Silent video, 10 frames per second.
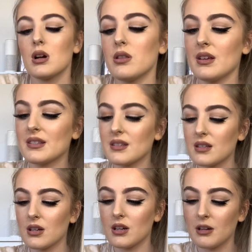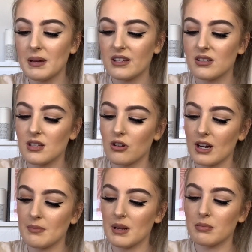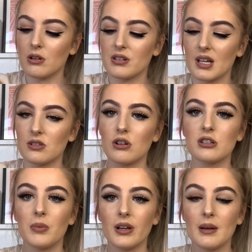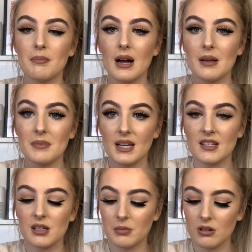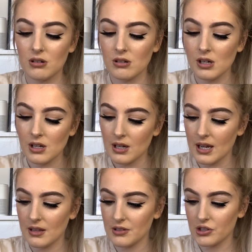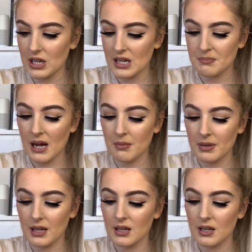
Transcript: this is the Peaches and Cream lip gloss that I talked about in my mini summer haul in the shade Bambi.